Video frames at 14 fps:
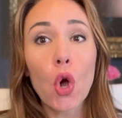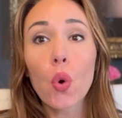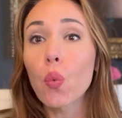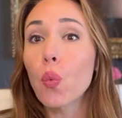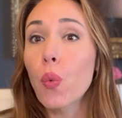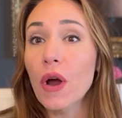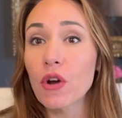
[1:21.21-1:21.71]

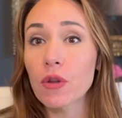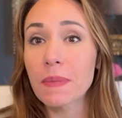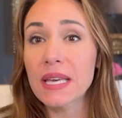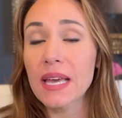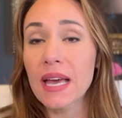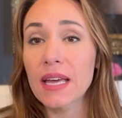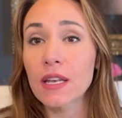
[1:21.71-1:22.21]
where to
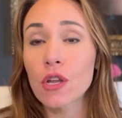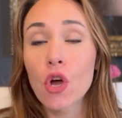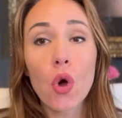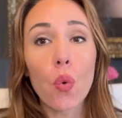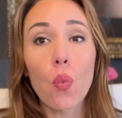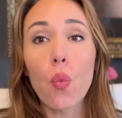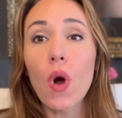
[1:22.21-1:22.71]
begin,
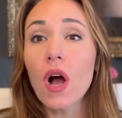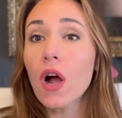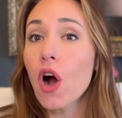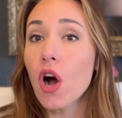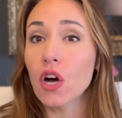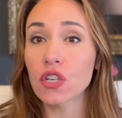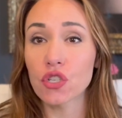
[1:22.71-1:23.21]
what
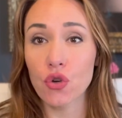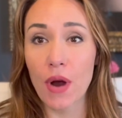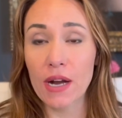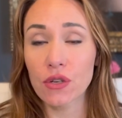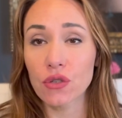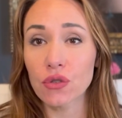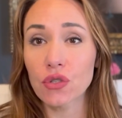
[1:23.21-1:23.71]

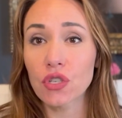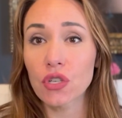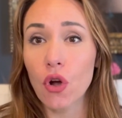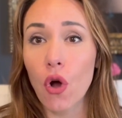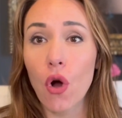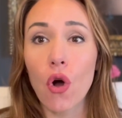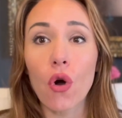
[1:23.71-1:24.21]
contractor to
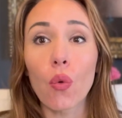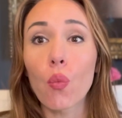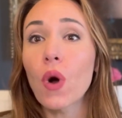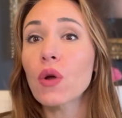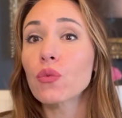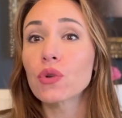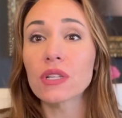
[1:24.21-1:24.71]
call,
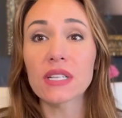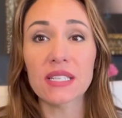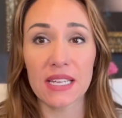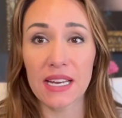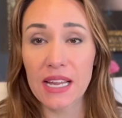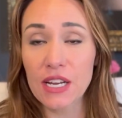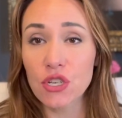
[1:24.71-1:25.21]
what real
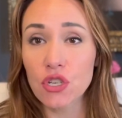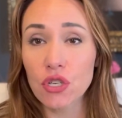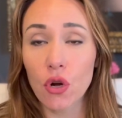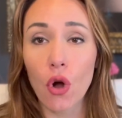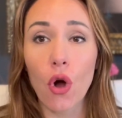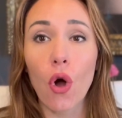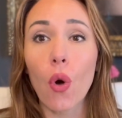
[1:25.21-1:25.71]
estate agent to
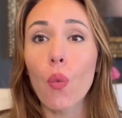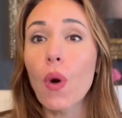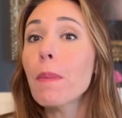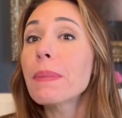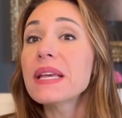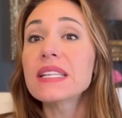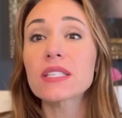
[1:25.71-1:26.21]
call,
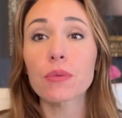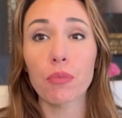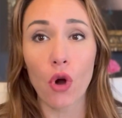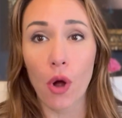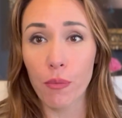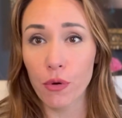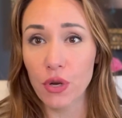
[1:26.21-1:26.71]
what piece of
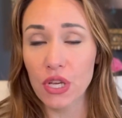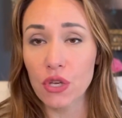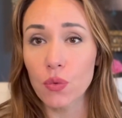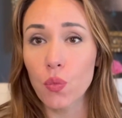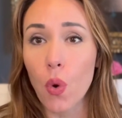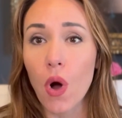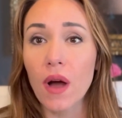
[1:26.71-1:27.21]
property
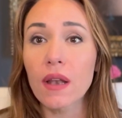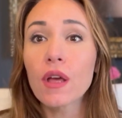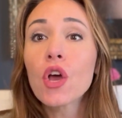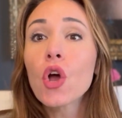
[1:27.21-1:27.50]
you want,